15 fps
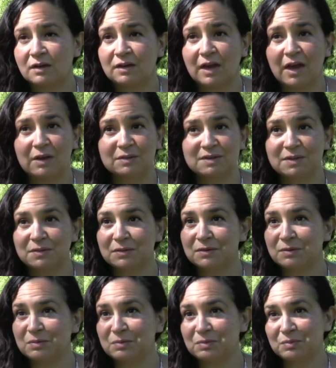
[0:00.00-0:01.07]

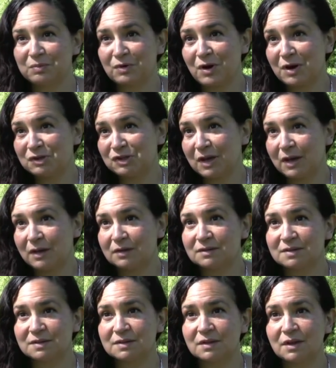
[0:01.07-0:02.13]
council
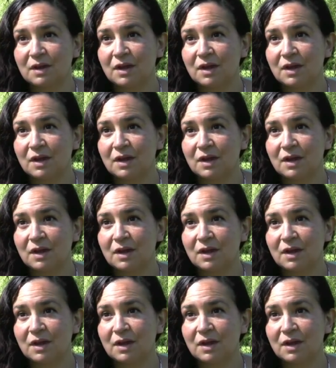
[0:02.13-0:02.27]
projects,